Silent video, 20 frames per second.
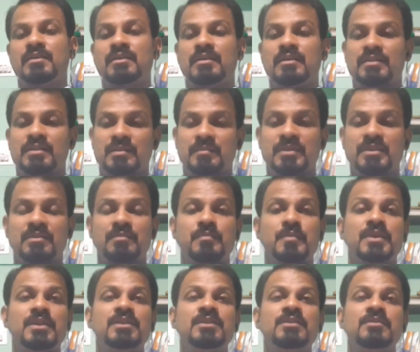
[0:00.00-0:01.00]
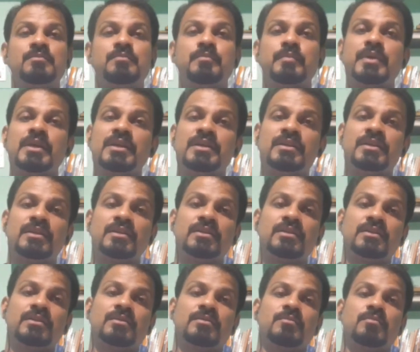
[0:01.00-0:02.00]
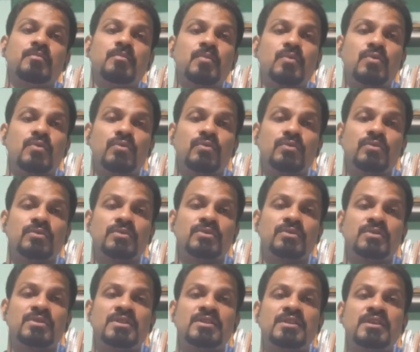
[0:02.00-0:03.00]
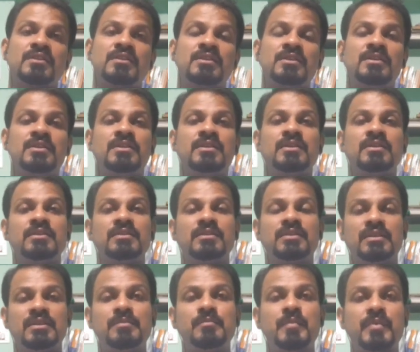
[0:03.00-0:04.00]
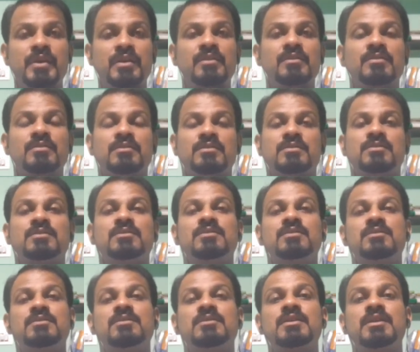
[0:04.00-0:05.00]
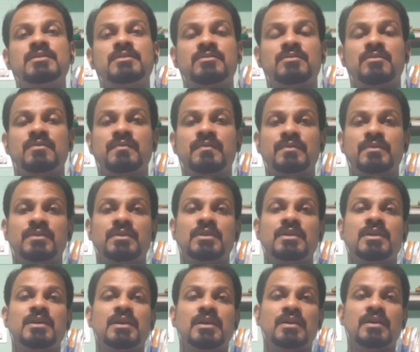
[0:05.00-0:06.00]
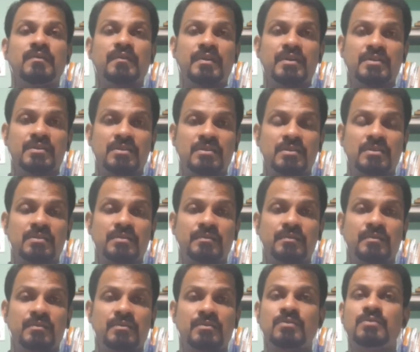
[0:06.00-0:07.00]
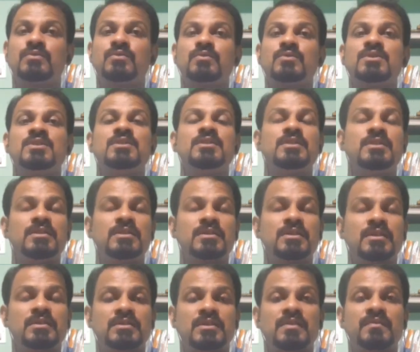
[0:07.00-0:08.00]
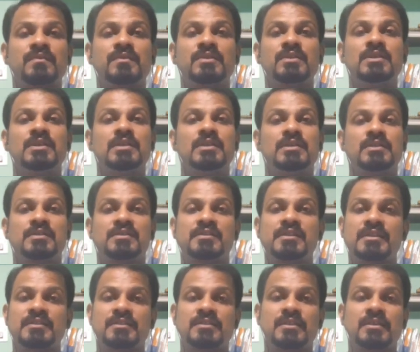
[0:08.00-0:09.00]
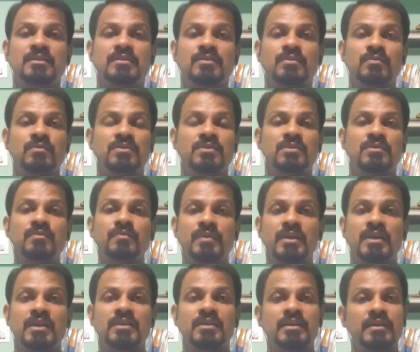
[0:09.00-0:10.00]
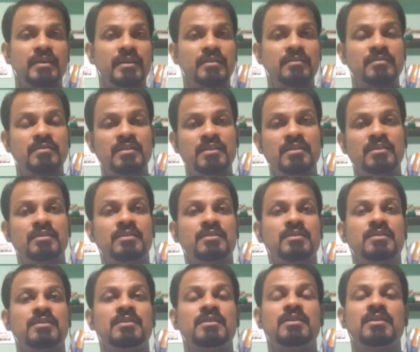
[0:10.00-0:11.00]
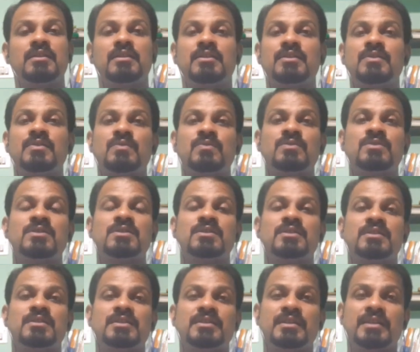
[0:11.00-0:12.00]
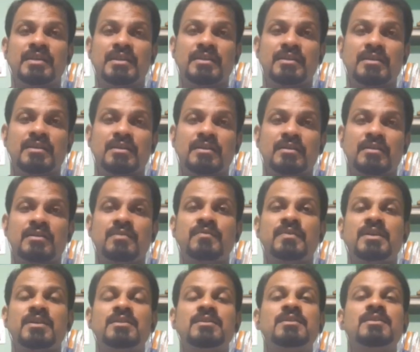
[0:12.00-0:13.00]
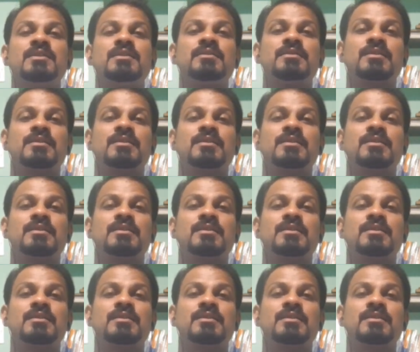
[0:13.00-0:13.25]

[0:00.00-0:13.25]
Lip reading: arithmetic mean, median, mode. So these are the three main kinds of averages. So through these kinds of statistical tools, we can condense the huge data, or we can